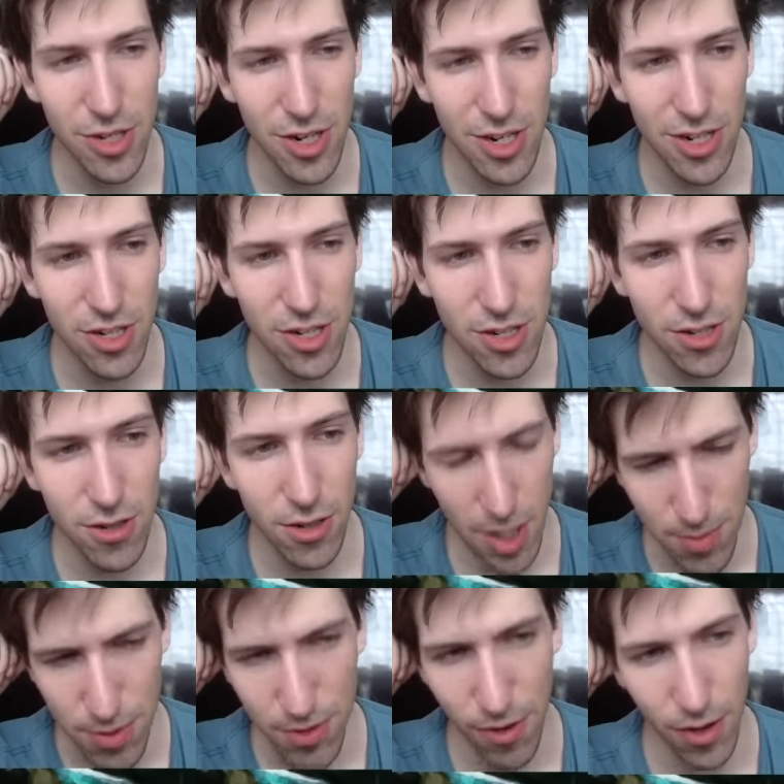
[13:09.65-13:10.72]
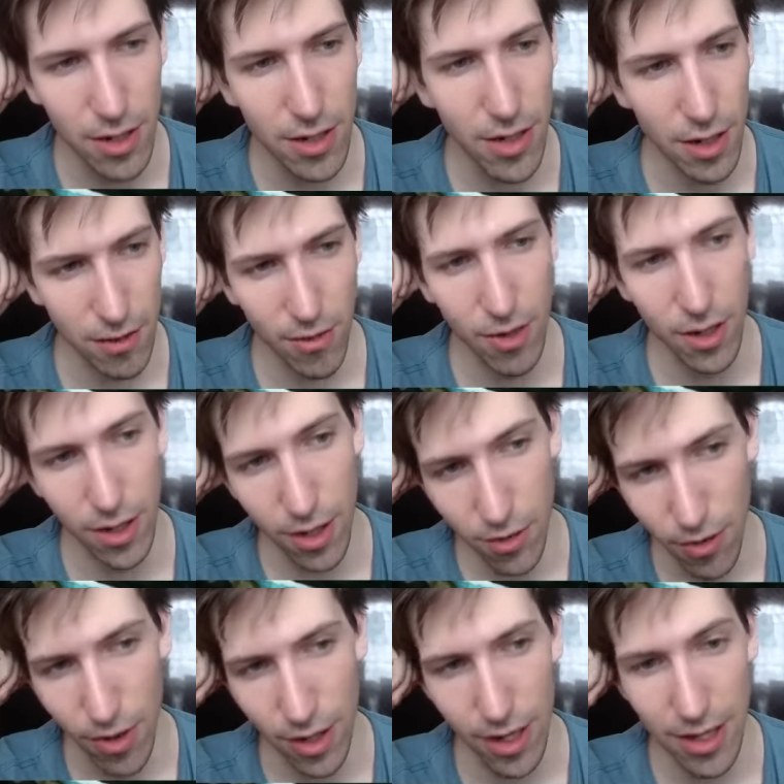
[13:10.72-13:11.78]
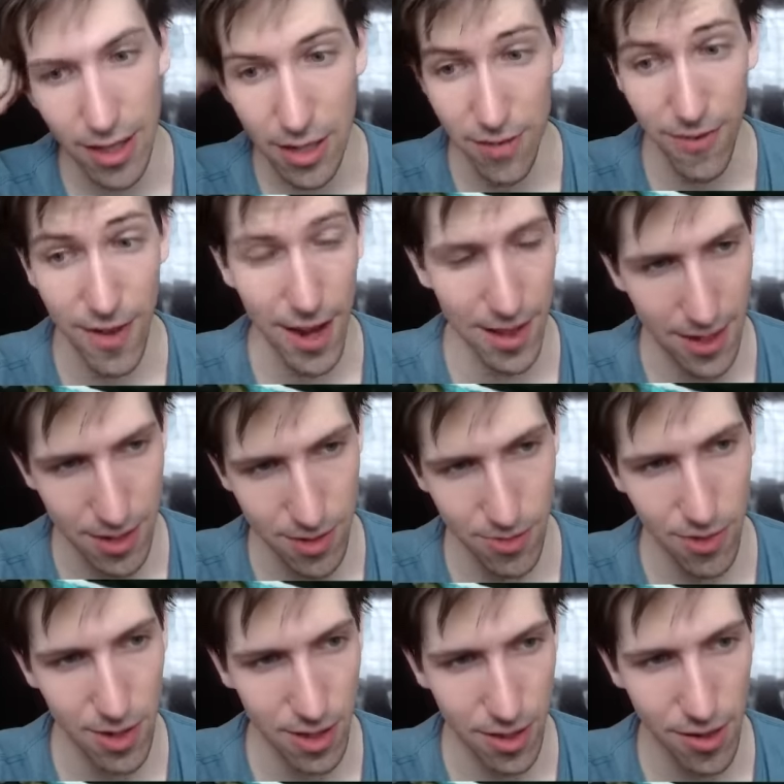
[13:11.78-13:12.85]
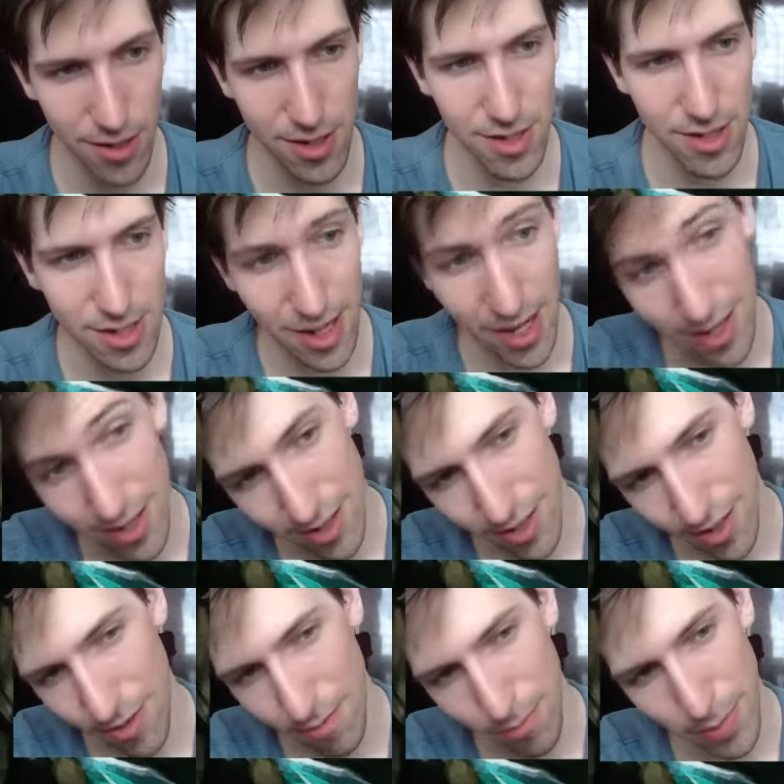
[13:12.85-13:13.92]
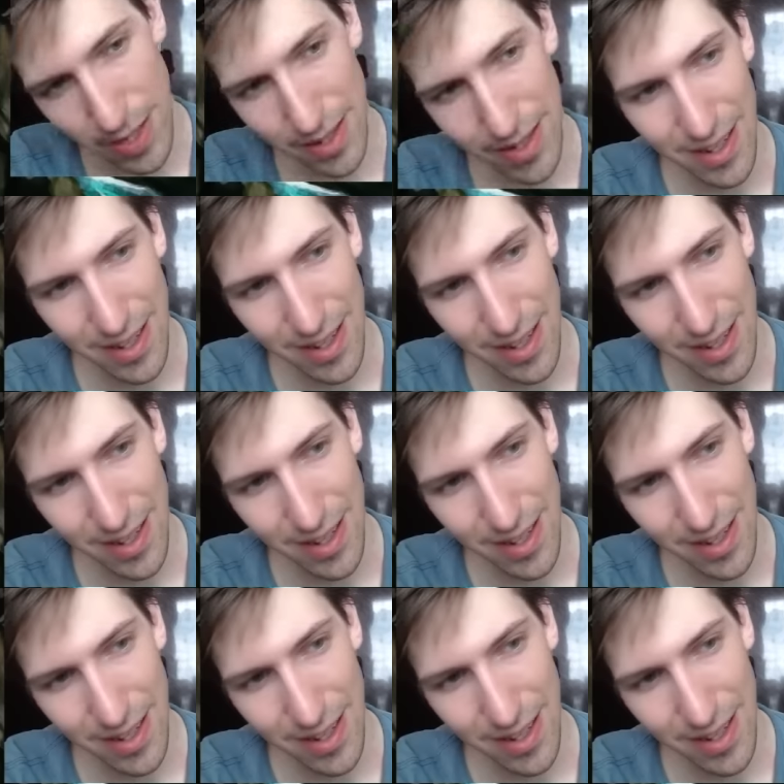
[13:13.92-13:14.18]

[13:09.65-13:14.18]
it just keeps growing and growing and growing, and that's fine. That's what the card's designed to do. But